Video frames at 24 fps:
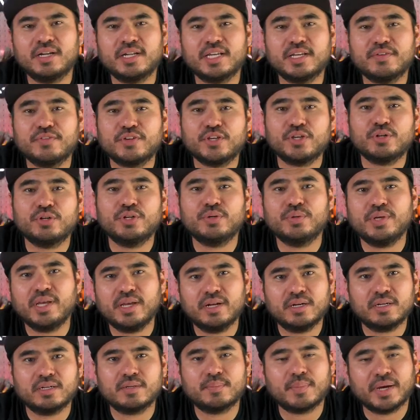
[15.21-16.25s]
If you're new
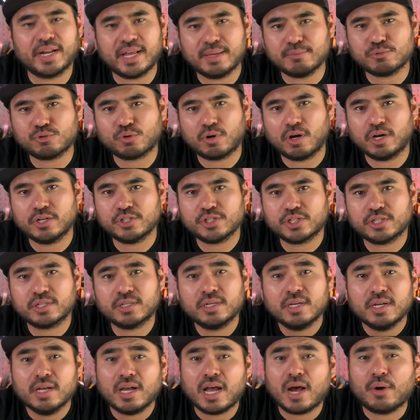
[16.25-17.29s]
here, my name's
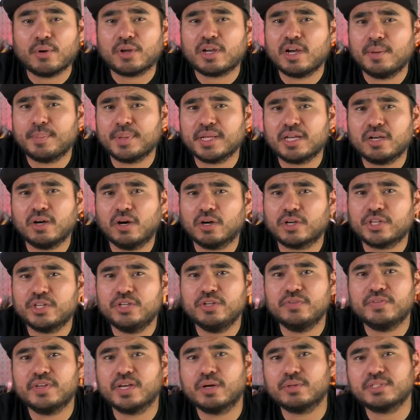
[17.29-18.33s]
Roger. I own a company called
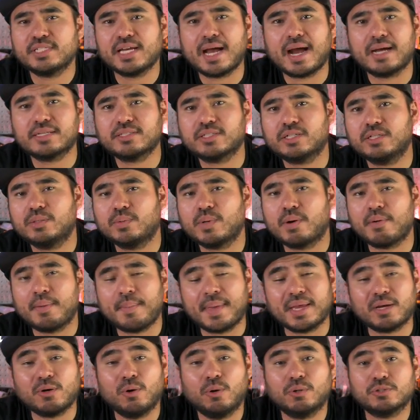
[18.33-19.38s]
QVO Tactical where we
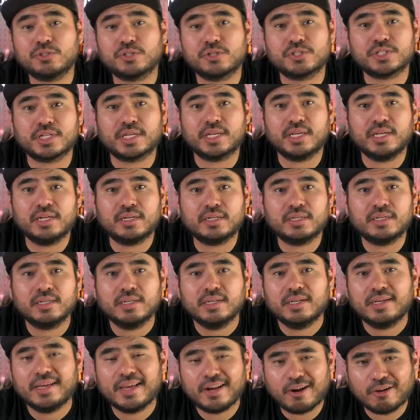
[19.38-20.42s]
make holsters and gear
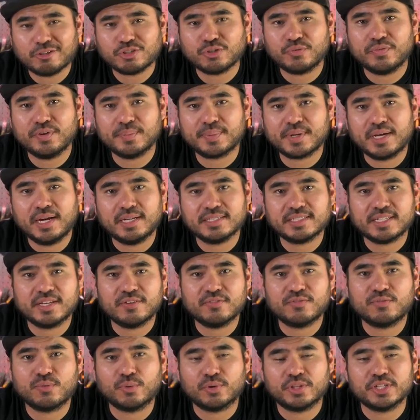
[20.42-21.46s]
and also film
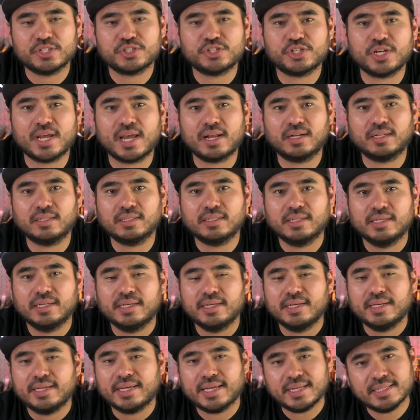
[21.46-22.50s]
content for this channel.
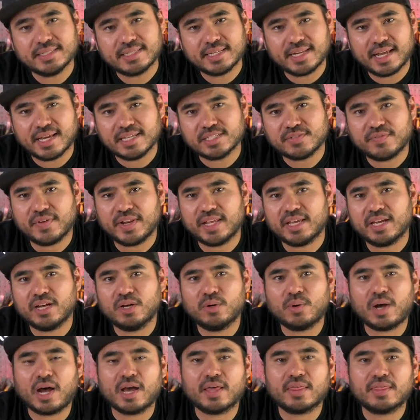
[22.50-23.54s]
In today's
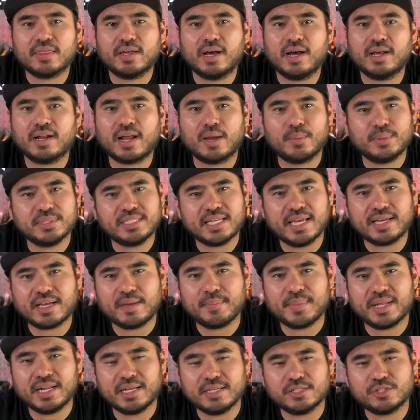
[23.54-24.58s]
video, I thought I would take a
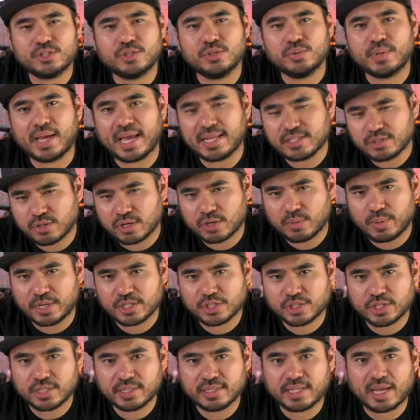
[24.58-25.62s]
minute to answer a
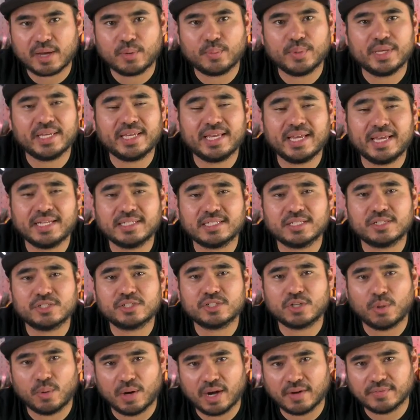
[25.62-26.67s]
question that we get
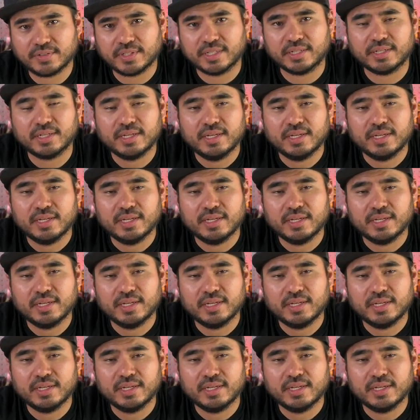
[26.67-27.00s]
so often.